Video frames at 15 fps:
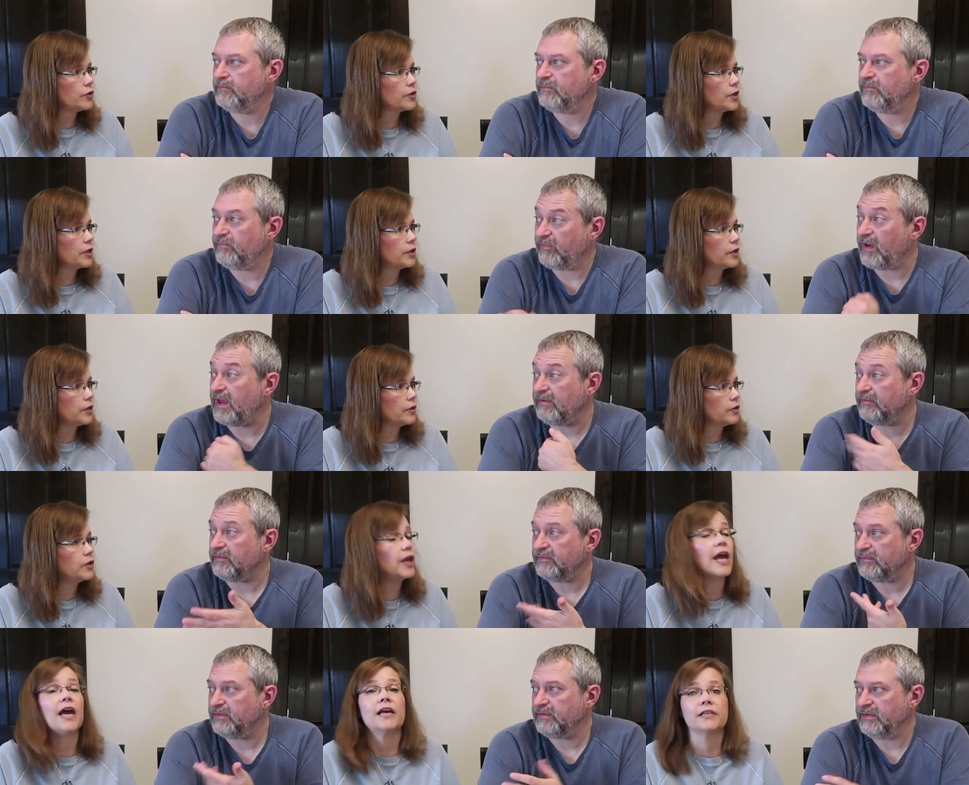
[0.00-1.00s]
Speaker 1: than flavor.
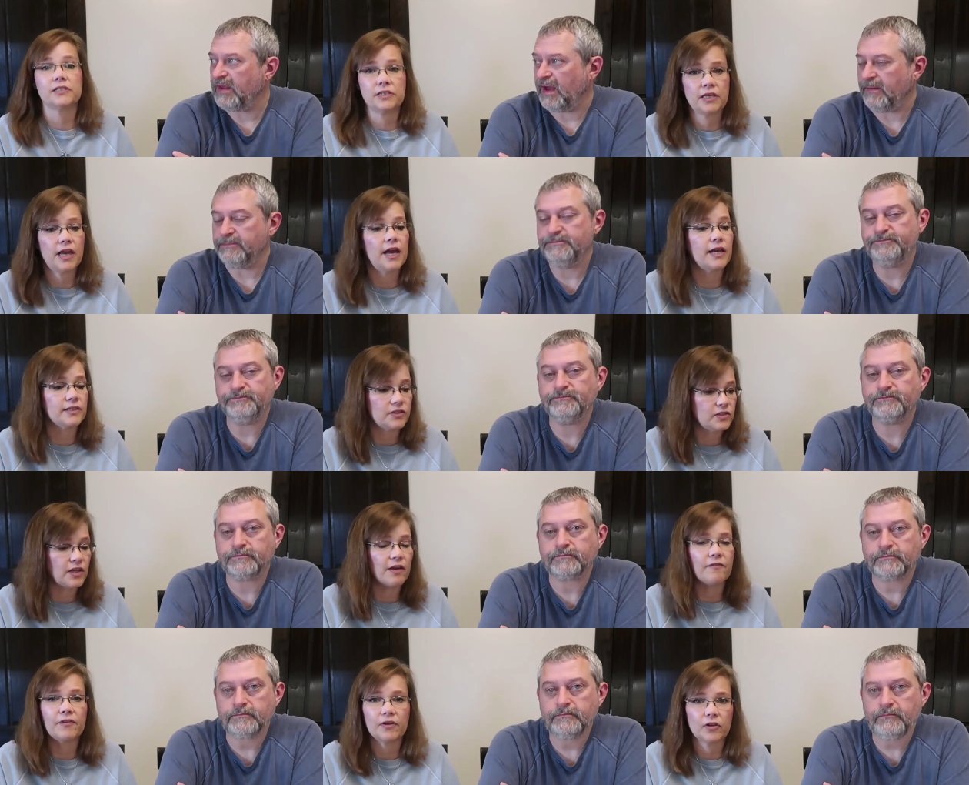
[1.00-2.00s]
Yes, yeah. yes,
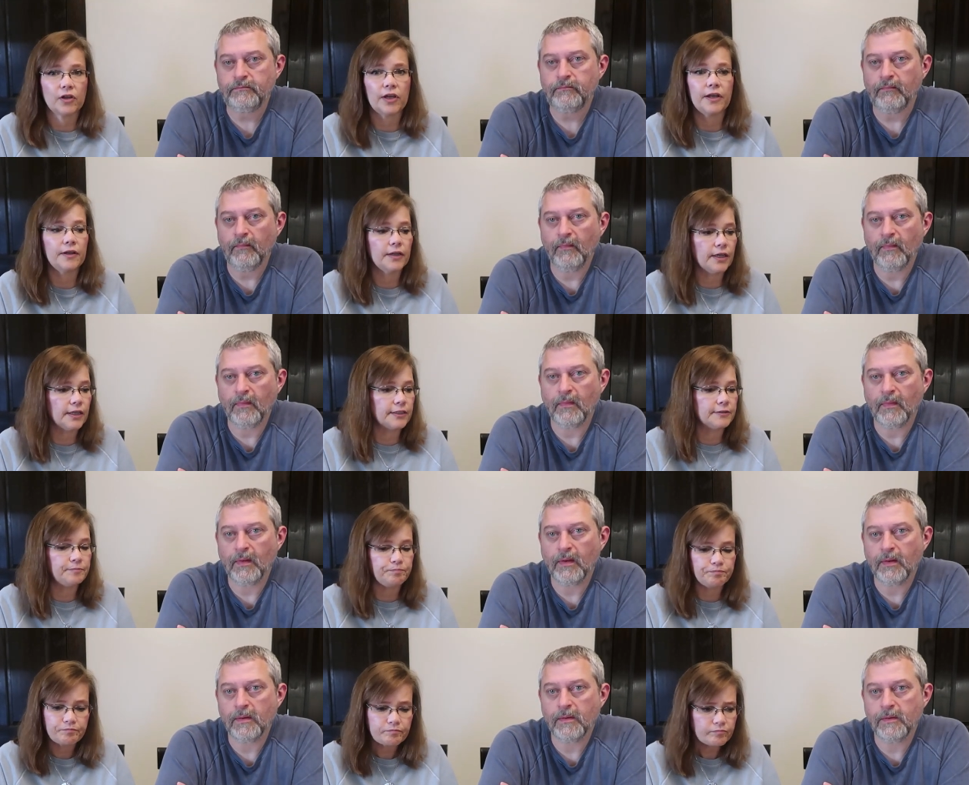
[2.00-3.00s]
definitely.
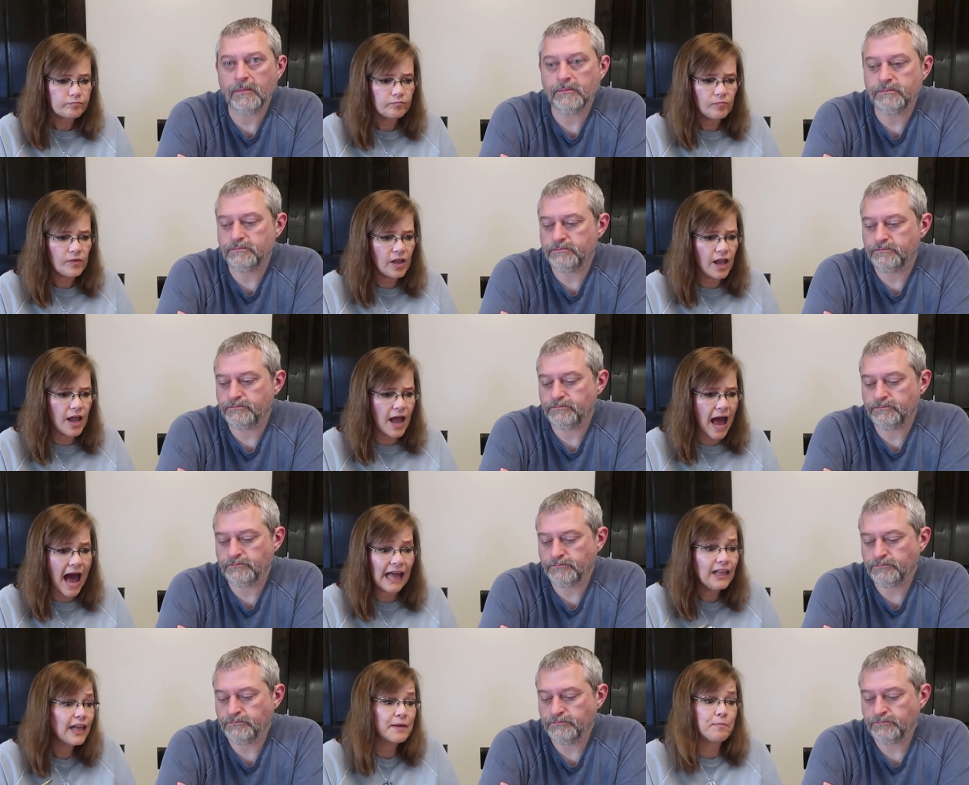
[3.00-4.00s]
Um,
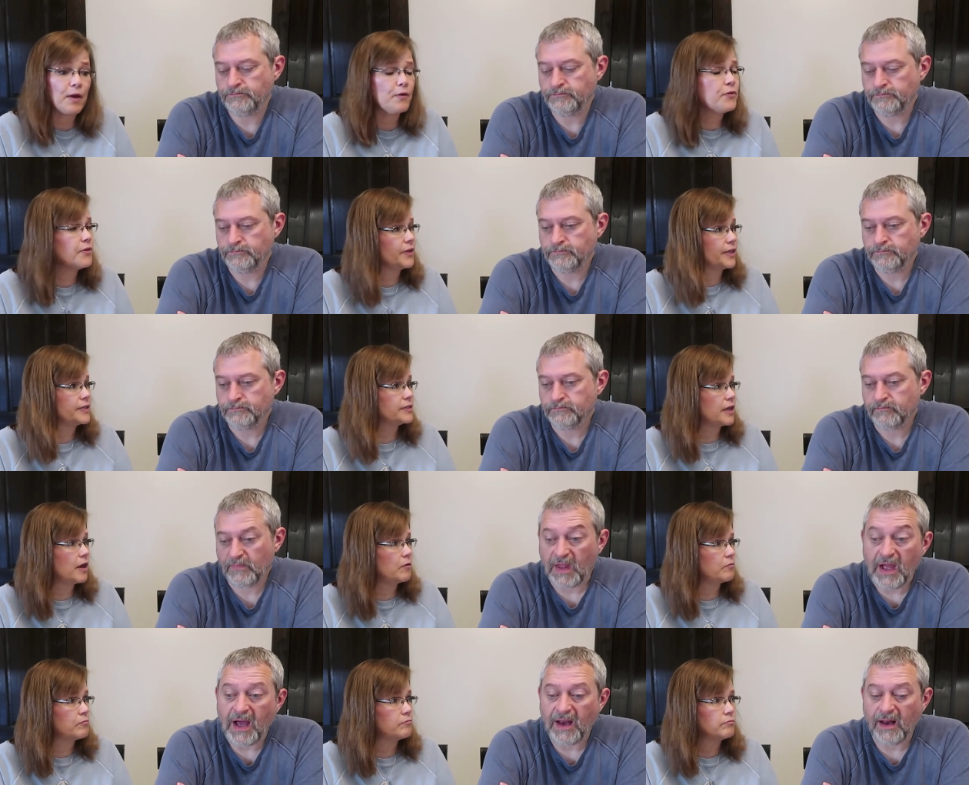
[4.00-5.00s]
I like both of these
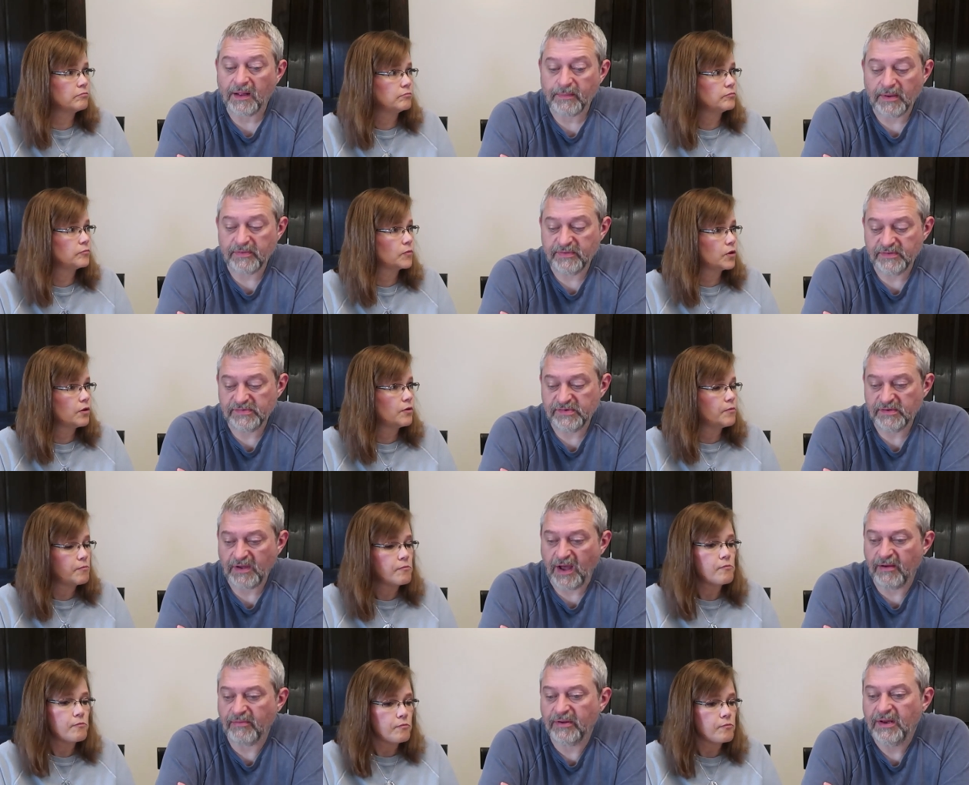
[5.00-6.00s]
though. Yeah,
Speaker 2: I like both these
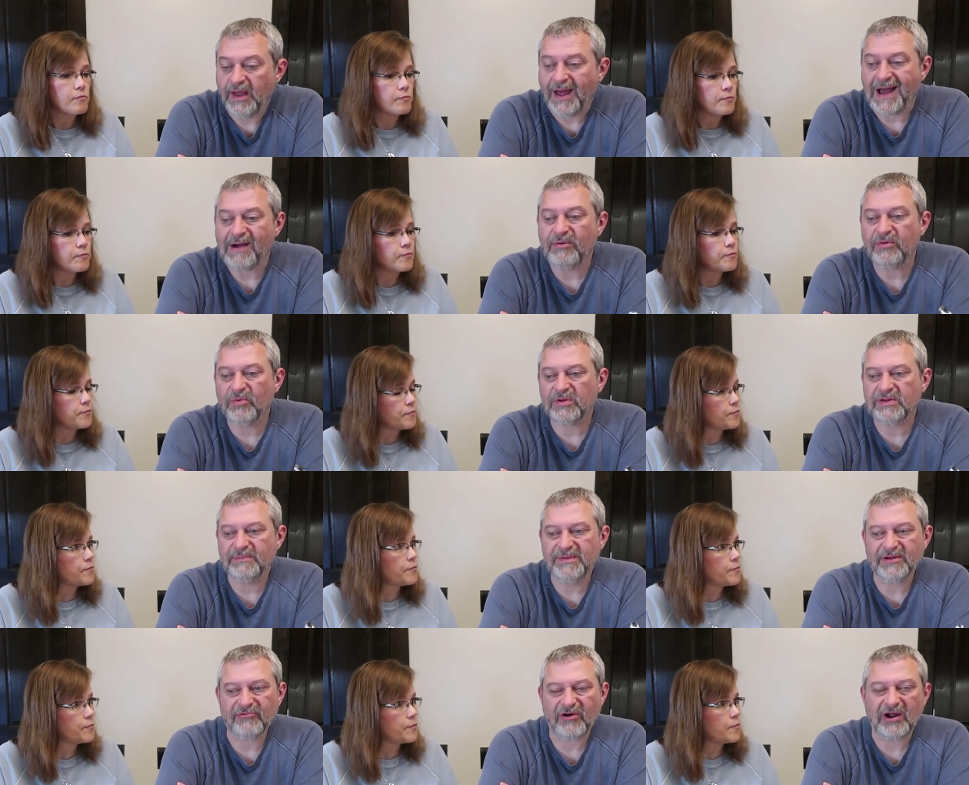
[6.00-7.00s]
two. I would I wouldn't want
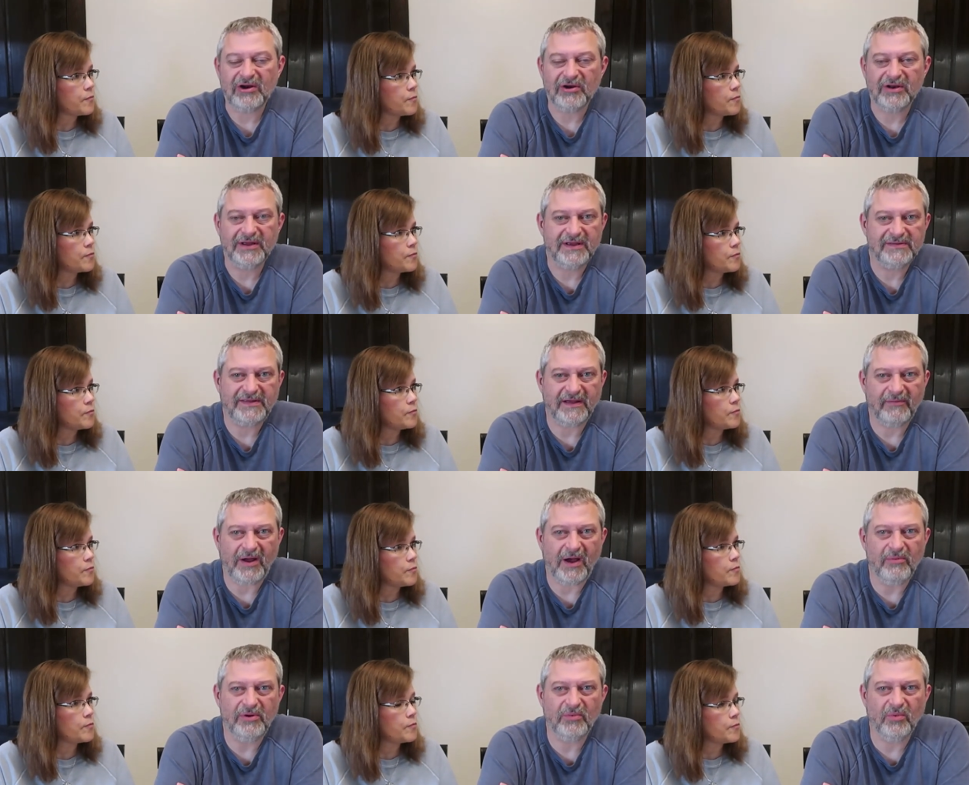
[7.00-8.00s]
the mint regularly because I,
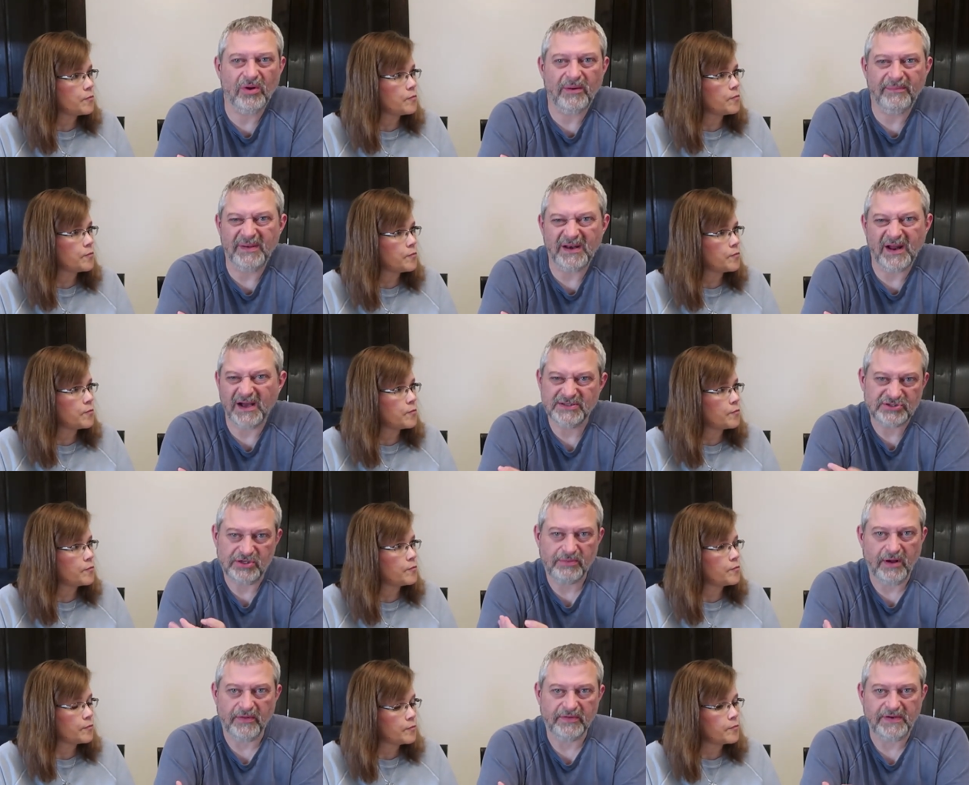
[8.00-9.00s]
I wouldn't want them mint ice
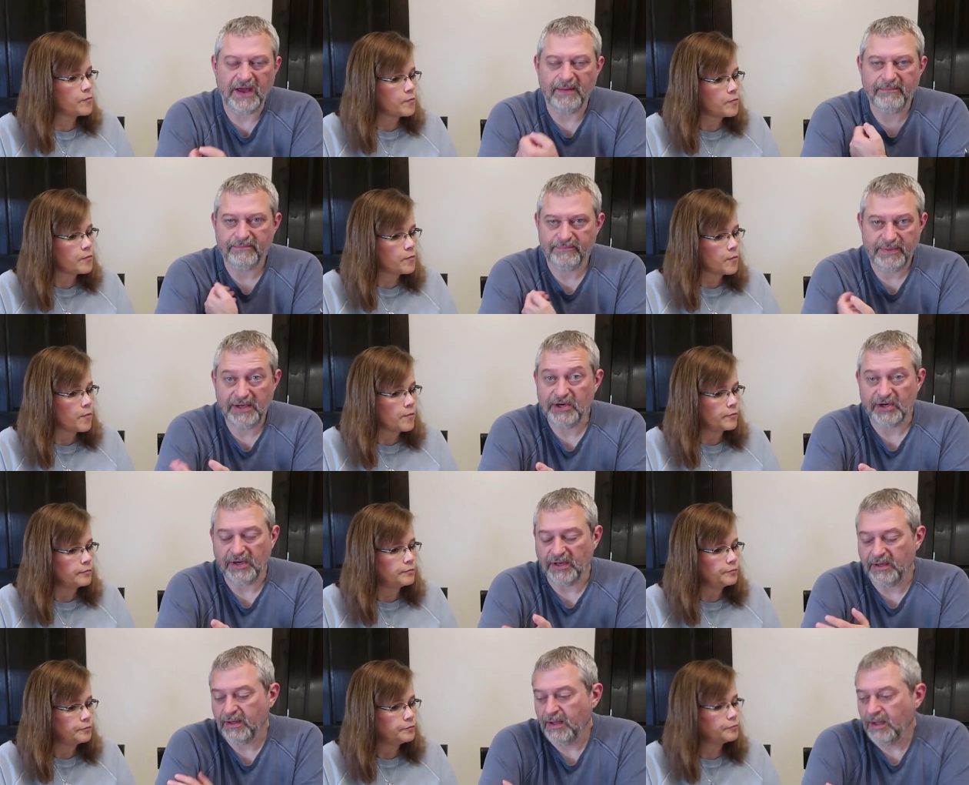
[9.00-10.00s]
cream all the time.
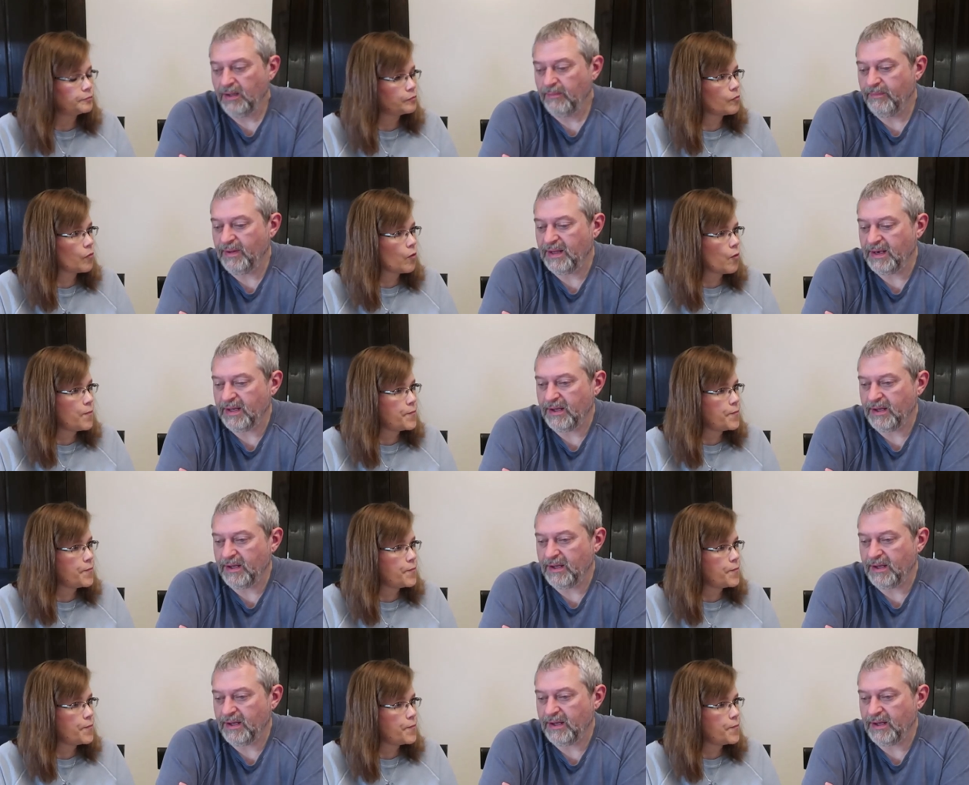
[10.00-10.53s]
Period. Mm-hmm. But